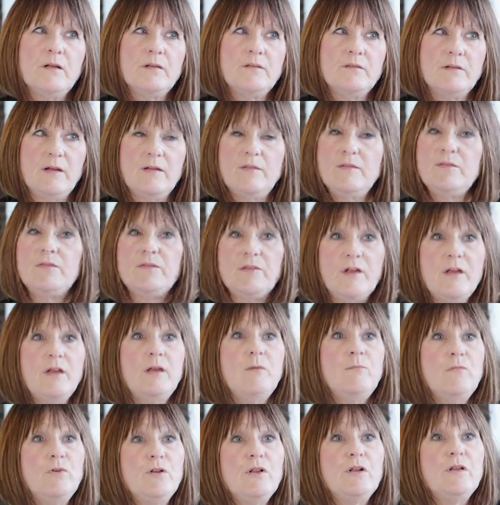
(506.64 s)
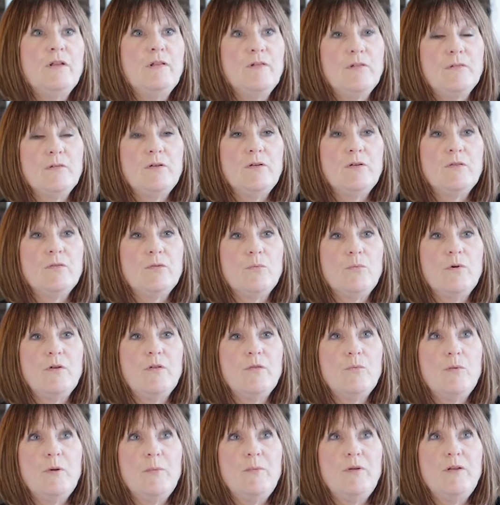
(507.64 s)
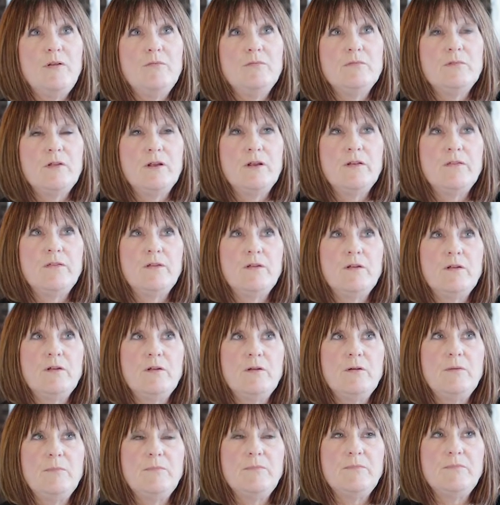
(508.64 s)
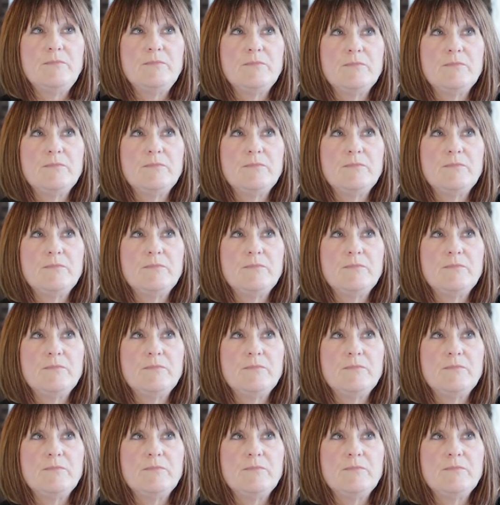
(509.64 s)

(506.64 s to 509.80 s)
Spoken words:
Yeah, the same really. The women, the